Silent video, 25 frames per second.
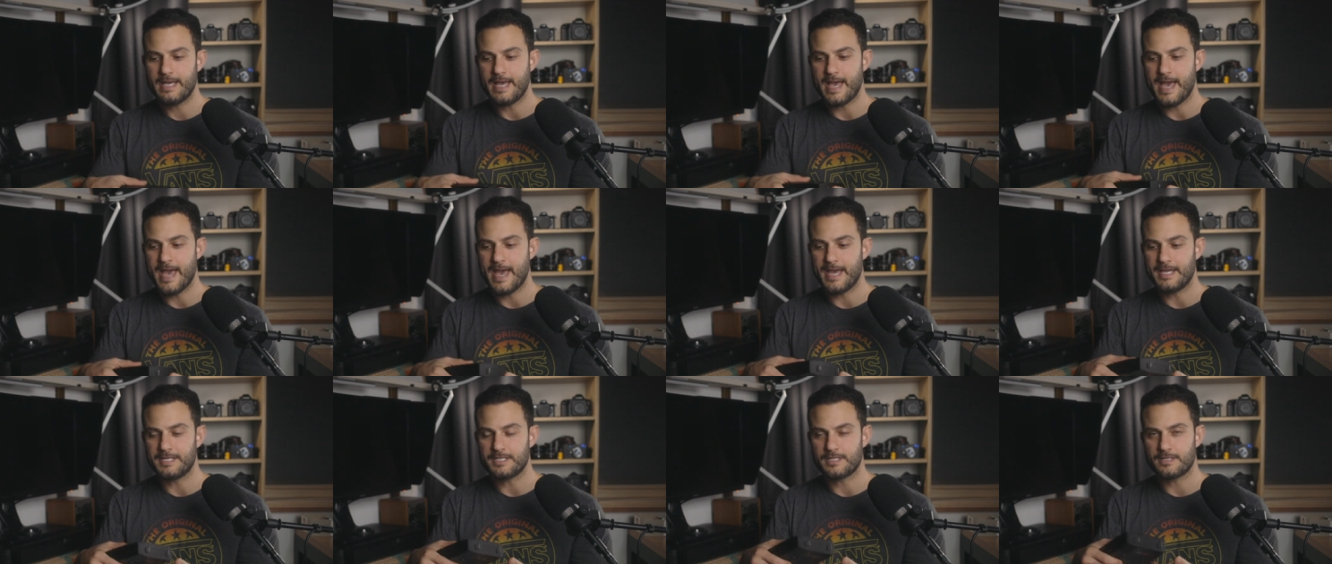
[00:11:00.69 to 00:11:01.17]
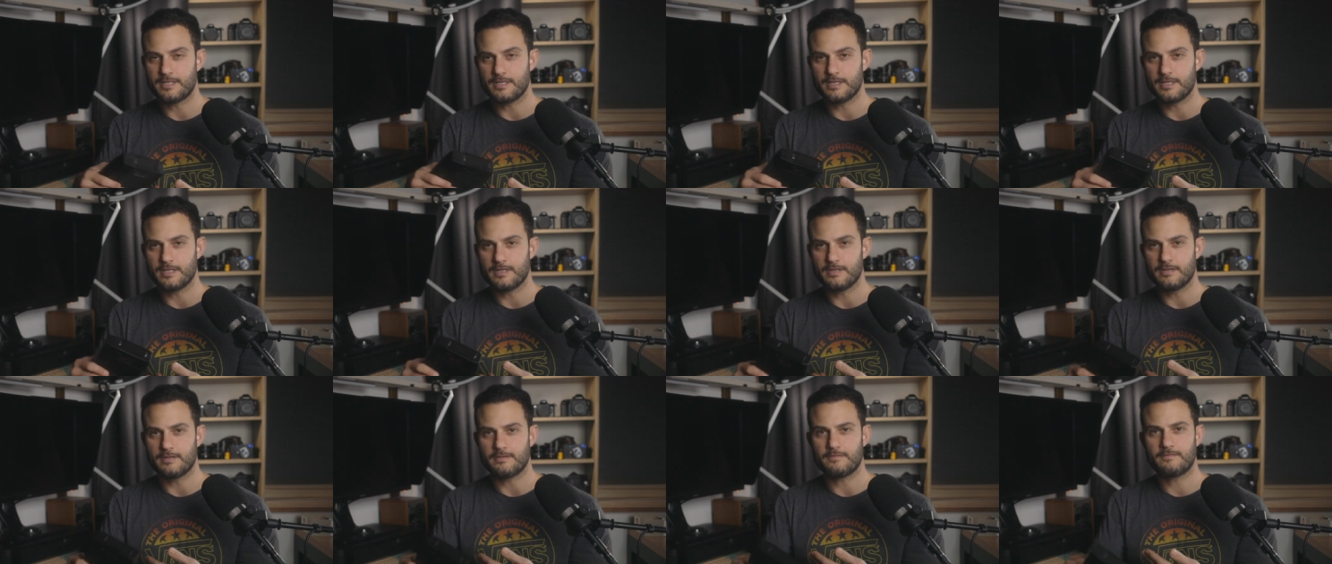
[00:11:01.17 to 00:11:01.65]
and
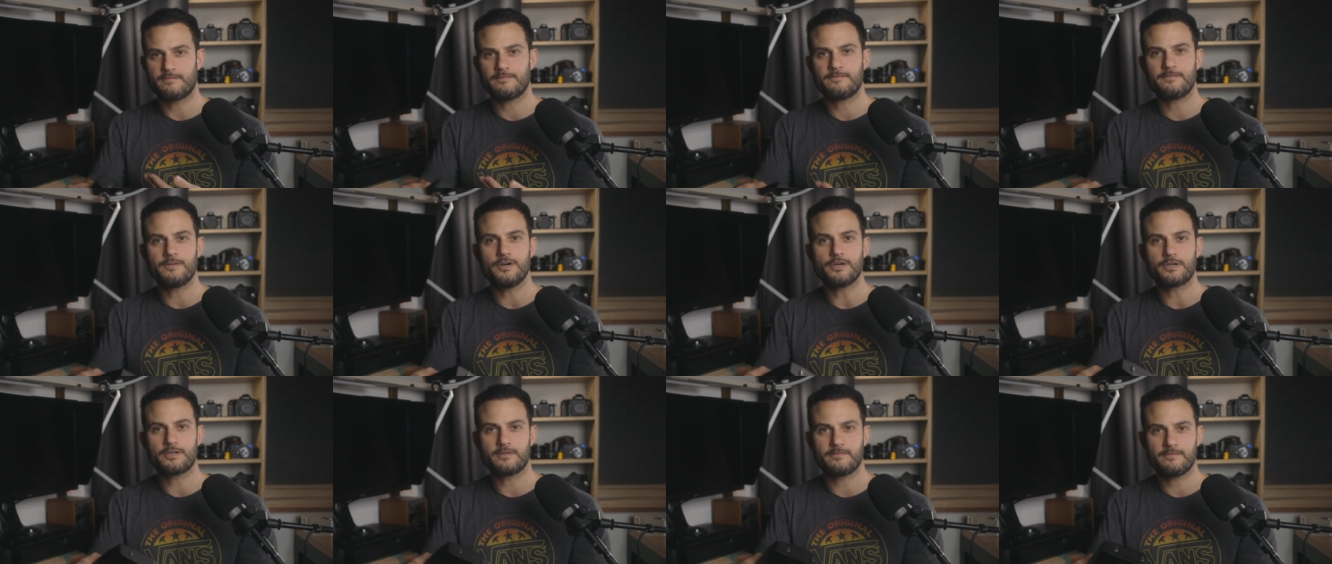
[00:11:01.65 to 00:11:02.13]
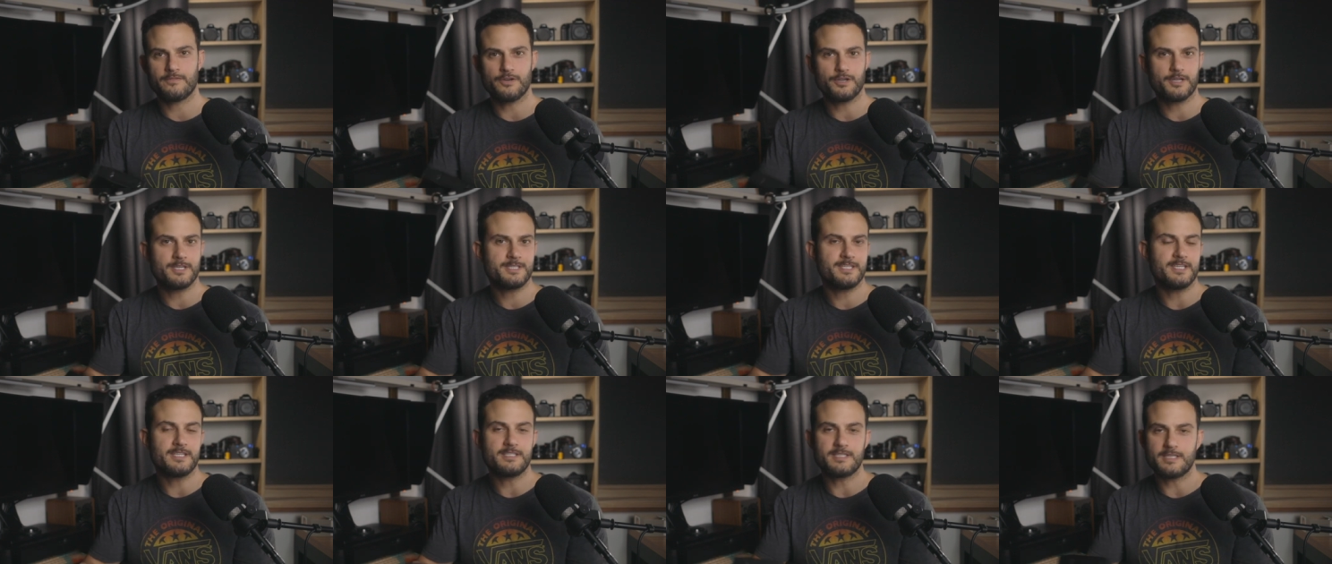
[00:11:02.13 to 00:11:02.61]
the
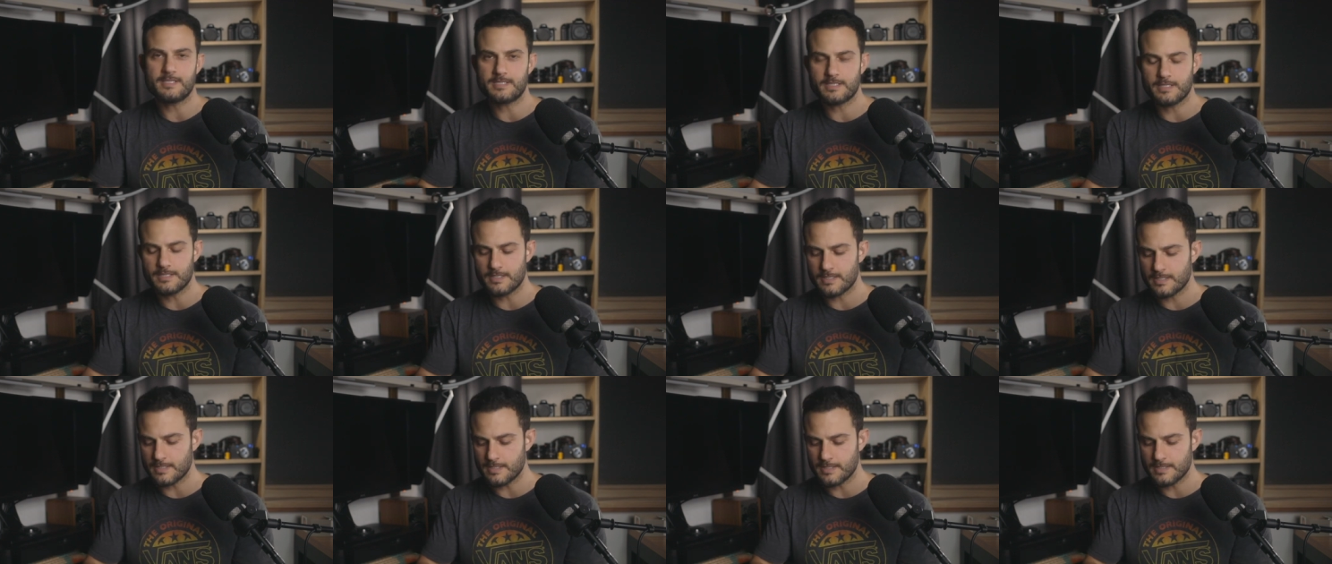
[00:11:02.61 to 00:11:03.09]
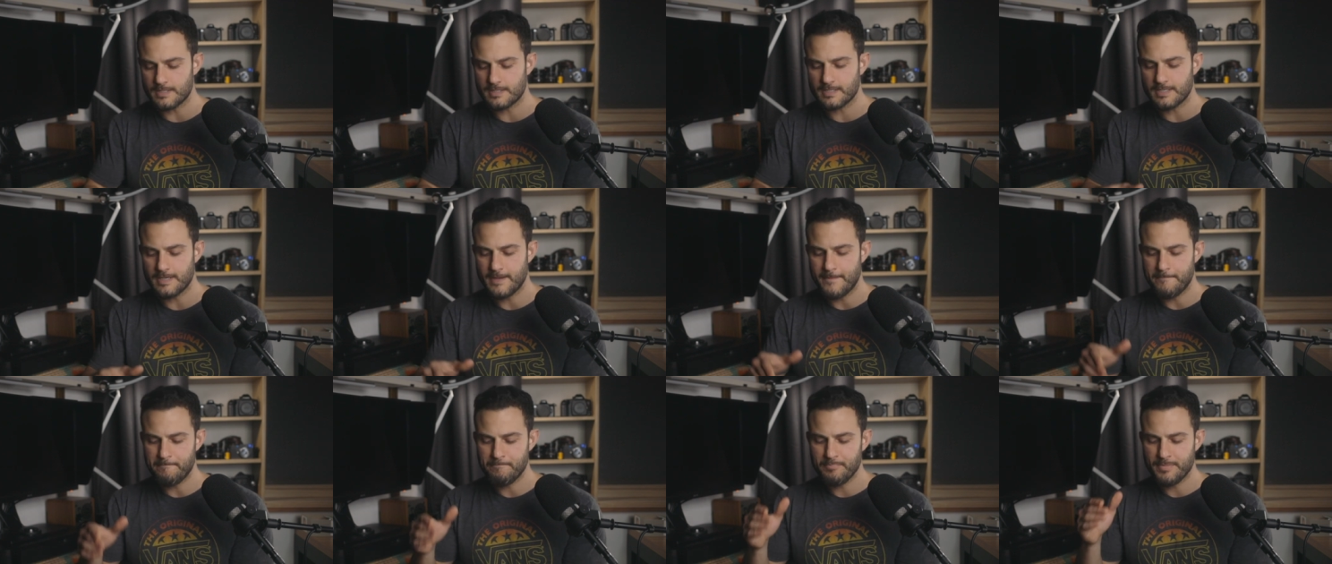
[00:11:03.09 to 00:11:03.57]
focusing
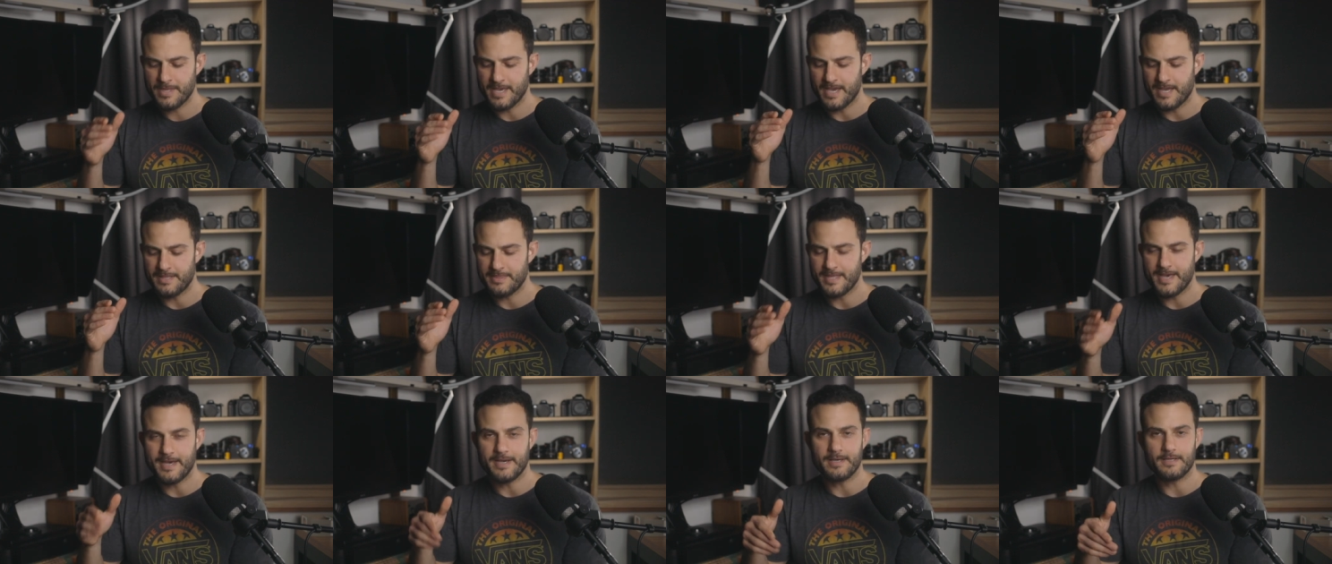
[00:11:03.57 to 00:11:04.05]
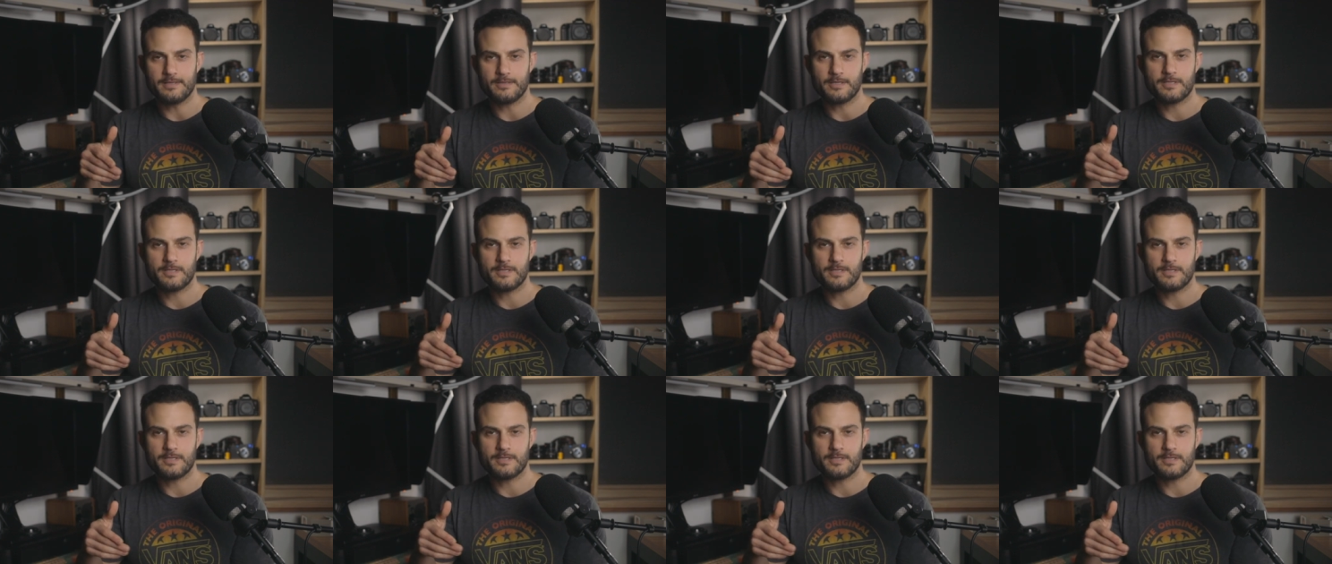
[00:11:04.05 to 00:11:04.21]
distances and that